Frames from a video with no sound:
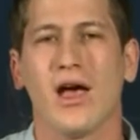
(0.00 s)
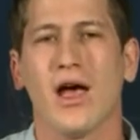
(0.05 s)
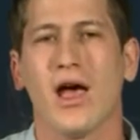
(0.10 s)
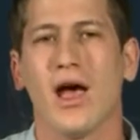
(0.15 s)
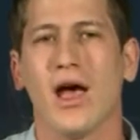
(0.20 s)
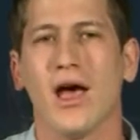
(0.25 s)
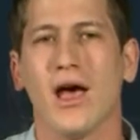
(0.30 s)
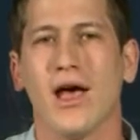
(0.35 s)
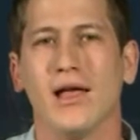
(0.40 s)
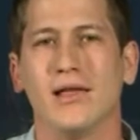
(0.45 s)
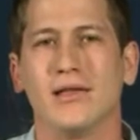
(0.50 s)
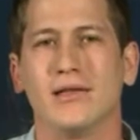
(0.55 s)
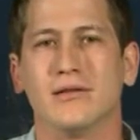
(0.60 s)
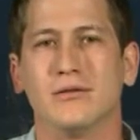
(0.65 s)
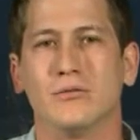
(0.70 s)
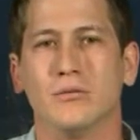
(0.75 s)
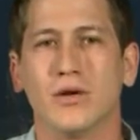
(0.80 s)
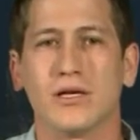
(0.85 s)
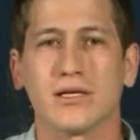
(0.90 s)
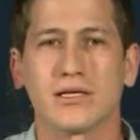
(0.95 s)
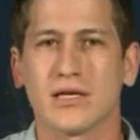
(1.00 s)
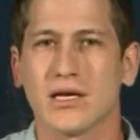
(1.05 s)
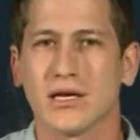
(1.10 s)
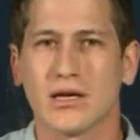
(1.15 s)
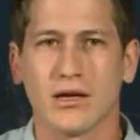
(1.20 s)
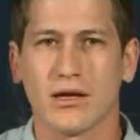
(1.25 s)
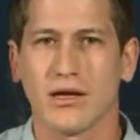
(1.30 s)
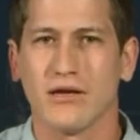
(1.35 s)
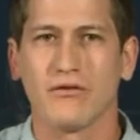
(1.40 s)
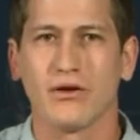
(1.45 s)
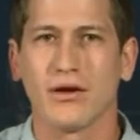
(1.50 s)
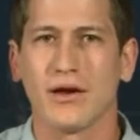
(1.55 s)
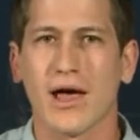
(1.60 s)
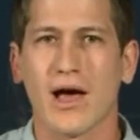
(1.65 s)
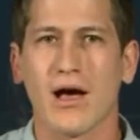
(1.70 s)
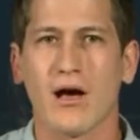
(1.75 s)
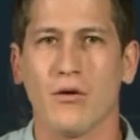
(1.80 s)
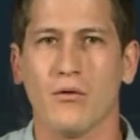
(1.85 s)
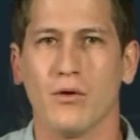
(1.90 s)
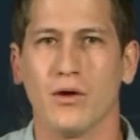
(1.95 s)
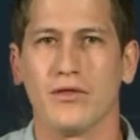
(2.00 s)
And we see even now